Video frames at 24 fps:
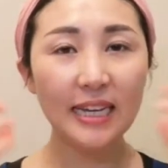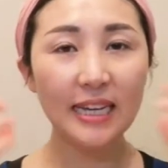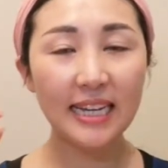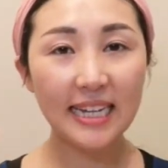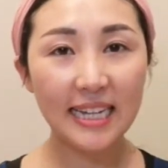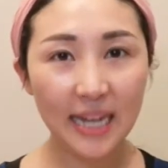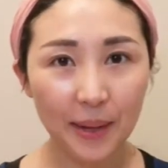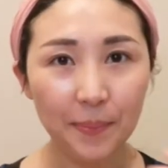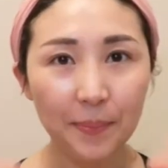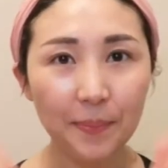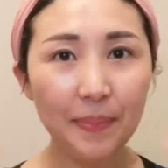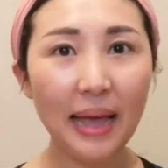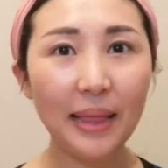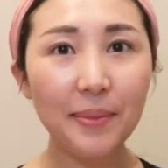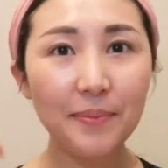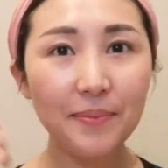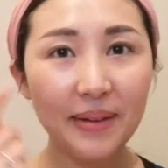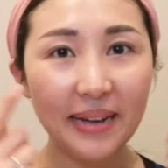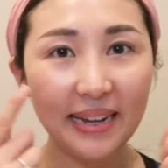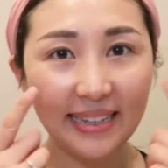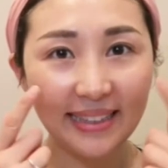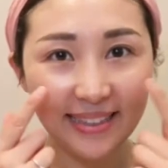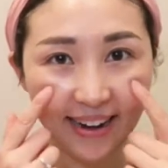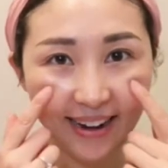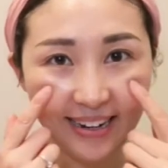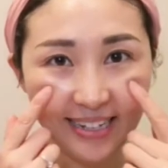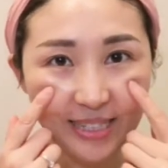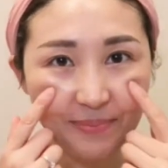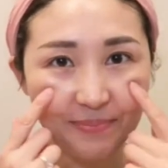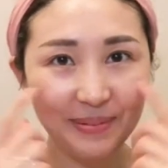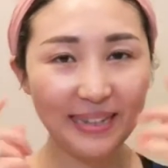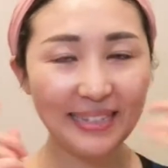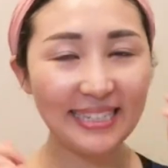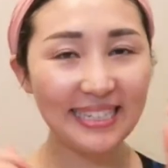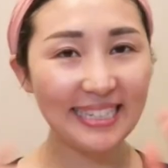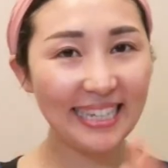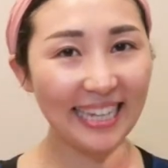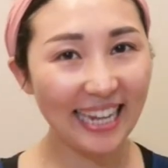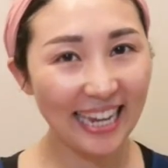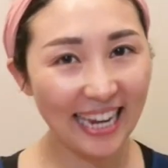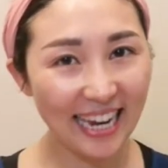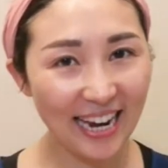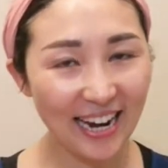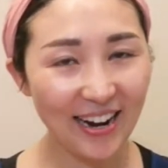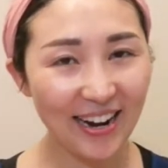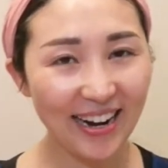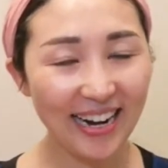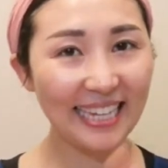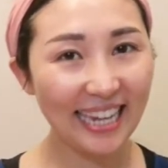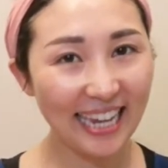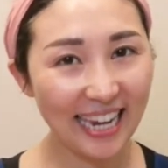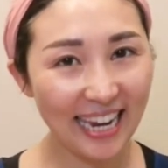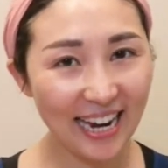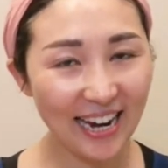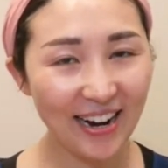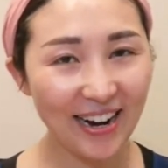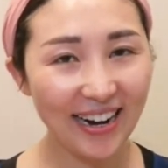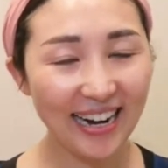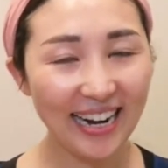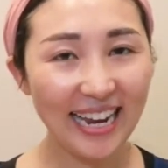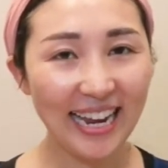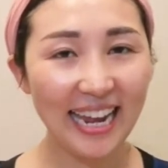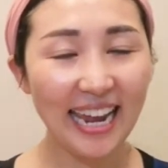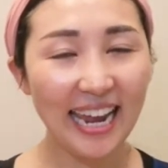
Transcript: combat my dark spots here,